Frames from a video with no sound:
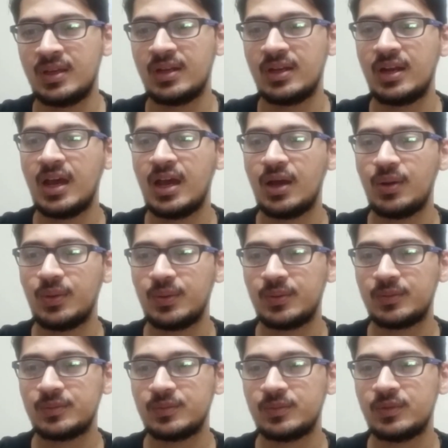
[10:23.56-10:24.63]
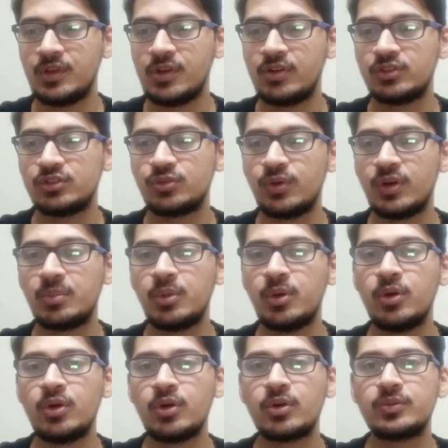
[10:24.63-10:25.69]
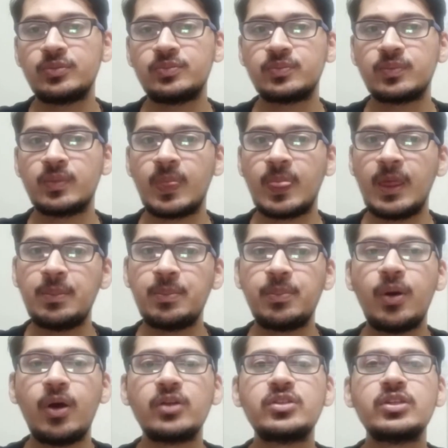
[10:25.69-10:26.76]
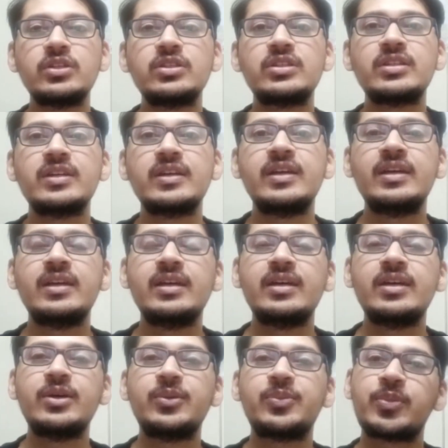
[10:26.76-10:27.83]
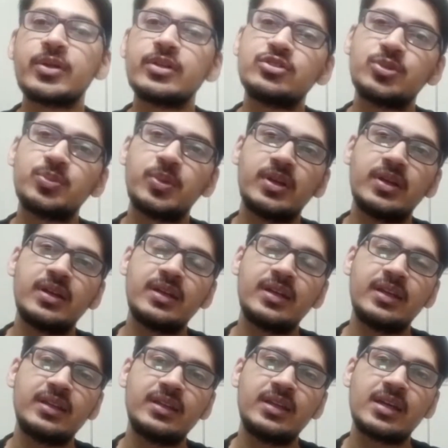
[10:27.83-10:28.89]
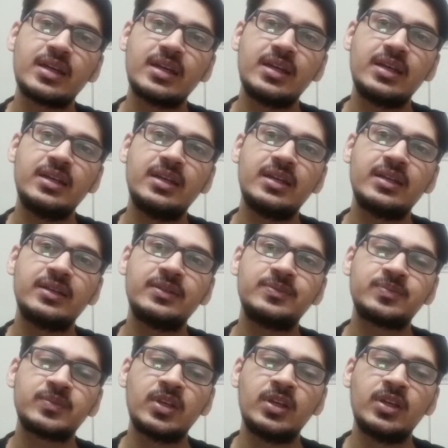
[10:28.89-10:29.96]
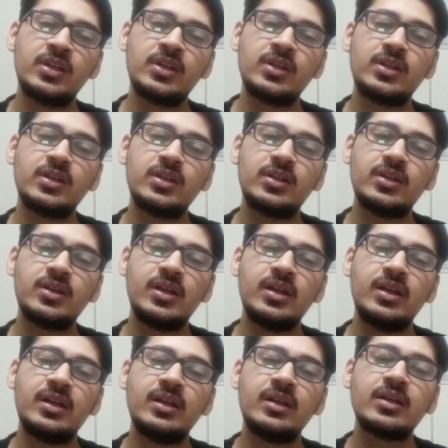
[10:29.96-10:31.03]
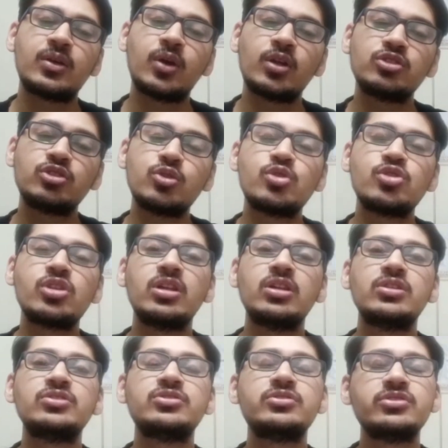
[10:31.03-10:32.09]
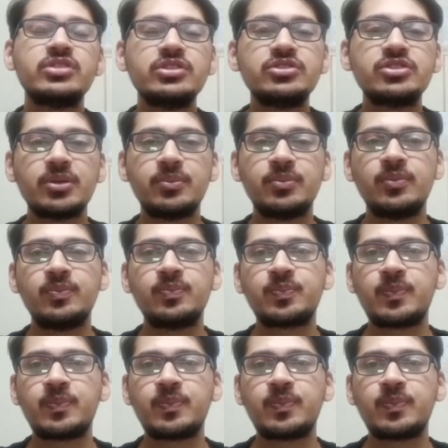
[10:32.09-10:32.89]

Now, there is one more important principle in the Canadian uh, constitutional system,